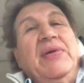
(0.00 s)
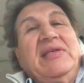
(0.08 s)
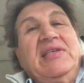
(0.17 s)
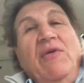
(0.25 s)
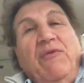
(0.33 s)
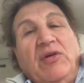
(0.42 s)
a
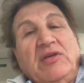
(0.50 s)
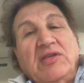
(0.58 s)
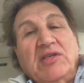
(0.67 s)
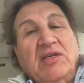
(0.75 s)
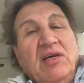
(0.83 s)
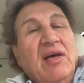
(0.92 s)
big
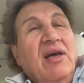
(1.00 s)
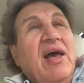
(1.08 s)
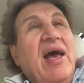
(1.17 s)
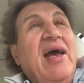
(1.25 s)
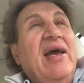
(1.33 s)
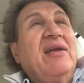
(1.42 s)
difference.
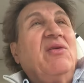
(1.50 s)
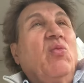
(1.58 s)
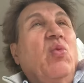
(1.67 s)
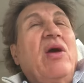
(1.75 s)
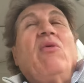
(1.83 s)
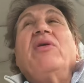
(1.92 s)

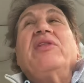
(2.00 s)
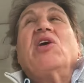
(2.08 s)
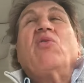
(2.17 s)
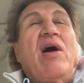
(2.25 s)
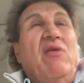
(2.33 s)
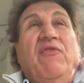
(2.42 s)
And we're on the
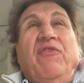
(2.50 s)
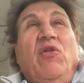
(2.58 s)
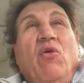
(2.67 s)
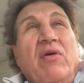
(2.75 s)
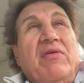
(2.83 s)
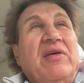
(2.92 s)
ground
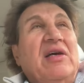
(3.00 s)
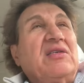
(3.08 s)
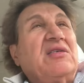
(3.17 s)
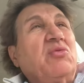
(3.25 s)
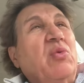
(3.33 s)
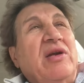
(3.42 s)
floor of
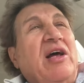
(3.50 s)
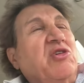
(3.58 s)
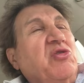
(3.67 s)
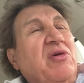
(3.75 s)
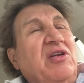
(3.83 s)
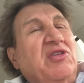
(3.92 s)
this. We're not
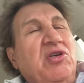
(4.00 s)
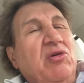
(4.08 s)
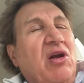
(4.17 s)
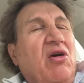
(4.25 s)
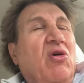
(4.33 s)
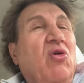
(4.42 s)
trying to
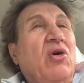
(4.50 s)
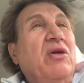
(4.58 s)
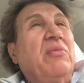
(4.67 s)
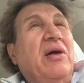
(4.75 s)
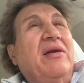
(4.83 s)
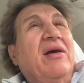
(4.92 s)
toot our
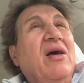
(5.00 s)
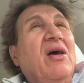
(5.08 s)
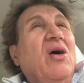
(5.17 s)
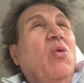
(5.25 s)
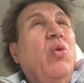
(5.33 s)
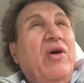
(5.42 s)
horn,
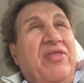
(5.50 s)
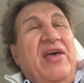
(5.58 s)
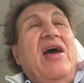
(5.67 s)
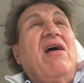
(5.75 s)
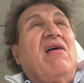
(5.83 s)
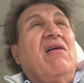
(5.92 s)
but we're
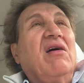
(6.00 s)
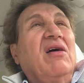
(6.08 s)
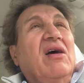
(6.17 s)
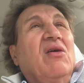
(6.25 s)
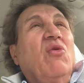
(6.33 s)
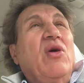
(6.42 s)
there.
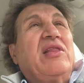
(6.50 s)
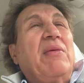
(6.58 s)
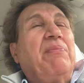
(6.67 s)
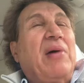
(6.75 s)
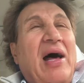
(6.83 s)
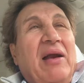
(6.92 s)
We're at the
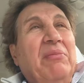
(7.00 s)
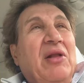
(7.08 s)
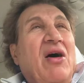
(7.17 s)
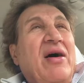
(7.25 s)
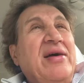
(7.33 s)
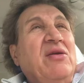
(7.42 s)
bottom
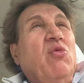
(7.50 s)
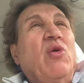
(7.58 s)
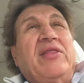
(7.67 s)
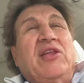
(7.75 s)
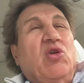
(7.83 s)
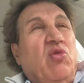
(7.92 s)
line.
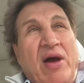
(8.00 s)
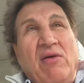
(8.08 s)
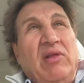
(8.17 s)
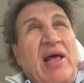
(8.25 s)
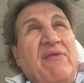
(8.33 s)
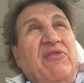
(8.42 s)
We're at the
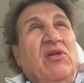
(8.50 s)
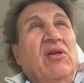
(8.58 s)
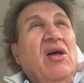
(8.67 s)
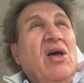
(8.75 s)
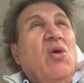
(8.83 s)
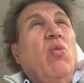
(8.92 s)
ground level.
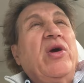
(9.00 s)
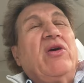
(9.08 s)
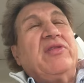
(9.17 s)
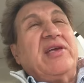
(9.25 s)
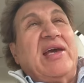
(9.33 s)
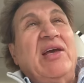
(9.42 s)
We
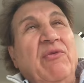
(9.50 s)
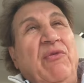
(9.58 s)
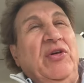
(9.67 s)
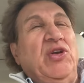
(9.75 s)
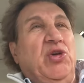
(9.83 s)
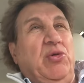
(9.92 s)
are the
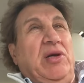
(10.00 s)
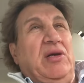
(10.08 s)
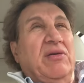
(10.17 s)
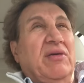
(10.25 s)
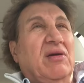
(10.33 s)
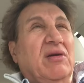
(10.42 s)
infantry.
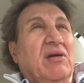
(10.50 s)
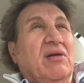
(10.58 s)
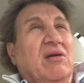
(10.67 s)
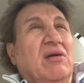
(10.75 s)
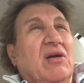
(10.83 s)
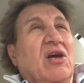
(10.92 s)

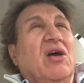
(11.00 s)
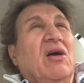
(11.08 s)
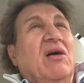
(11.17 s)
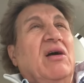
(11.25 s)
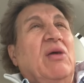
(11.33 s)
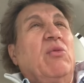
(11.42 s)

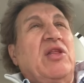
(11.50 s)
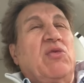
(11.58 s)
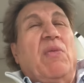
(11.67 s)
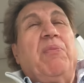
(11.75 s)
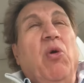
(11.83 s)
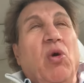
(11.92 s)
We're the
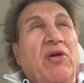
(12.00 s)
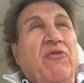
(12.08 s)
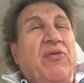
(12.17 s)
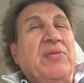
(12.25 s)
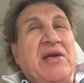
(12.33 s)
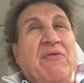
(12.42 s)
reporter
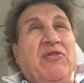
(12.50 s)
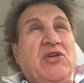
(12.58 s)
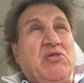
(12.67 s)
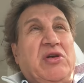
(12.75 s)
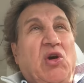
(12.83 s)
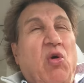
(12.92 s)
from the
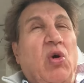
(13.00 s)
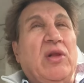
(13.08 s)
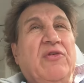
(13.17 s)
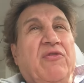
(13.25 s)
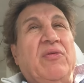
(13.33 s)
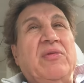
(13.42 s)
infantry
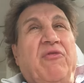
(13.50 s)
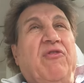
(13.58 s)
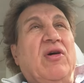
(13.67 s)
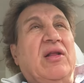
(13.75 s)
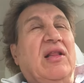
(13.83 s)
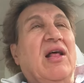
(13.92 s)
calling from the
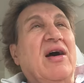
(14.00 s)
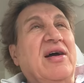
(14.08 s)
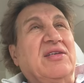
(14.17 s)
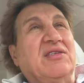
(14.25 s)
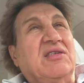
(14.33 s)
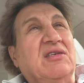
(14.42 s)
front
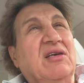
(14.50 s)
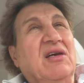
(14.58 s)
lines.